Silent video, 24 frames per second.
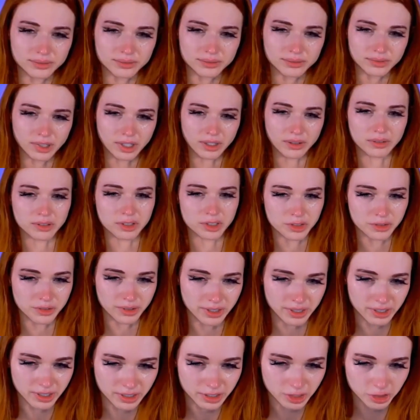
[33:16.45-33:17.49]
Always
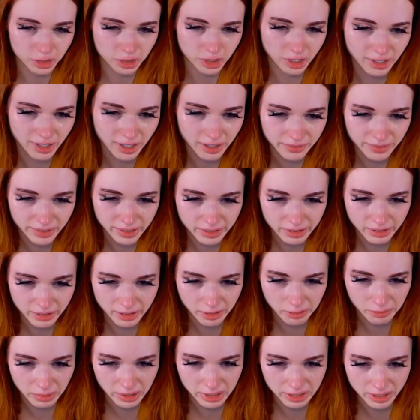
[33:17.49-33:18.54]
threatening to cut off the internet
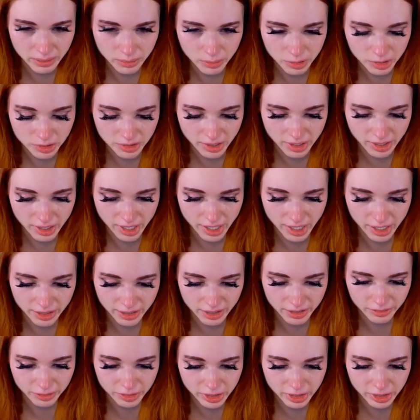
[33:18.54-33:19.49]
if my number's not high enough.